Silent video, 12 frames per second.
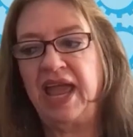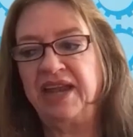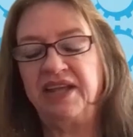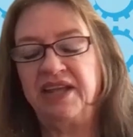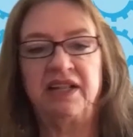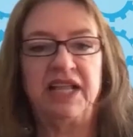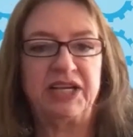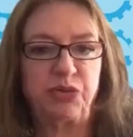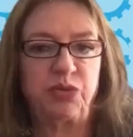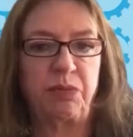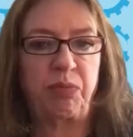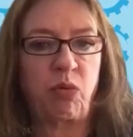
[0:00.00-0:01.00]
and
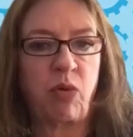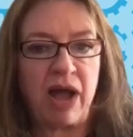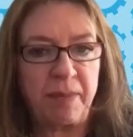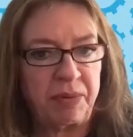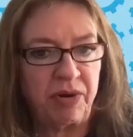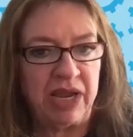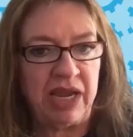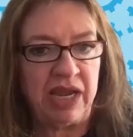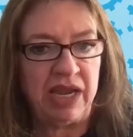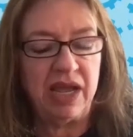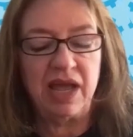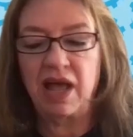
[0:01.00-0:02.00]
intellectual
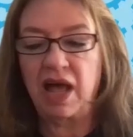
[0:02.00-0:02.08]
property